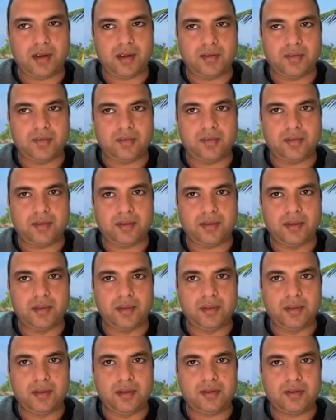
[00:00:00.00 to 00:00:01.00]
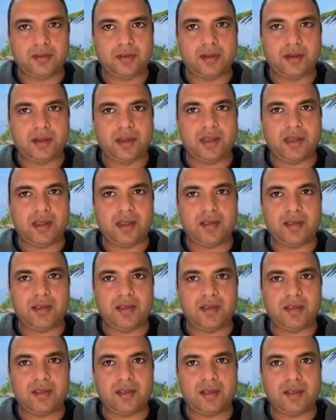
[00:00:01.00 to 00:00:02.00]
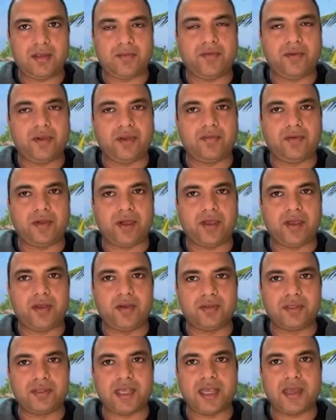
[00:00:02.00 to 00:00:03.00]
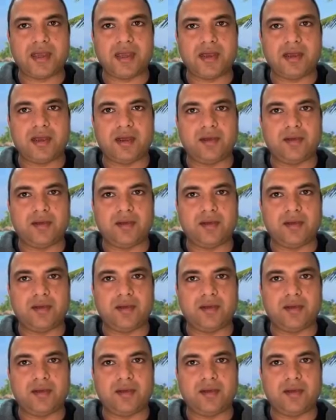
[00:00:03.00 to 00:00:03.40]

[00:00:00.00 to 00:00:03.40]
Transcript: And so, if you're using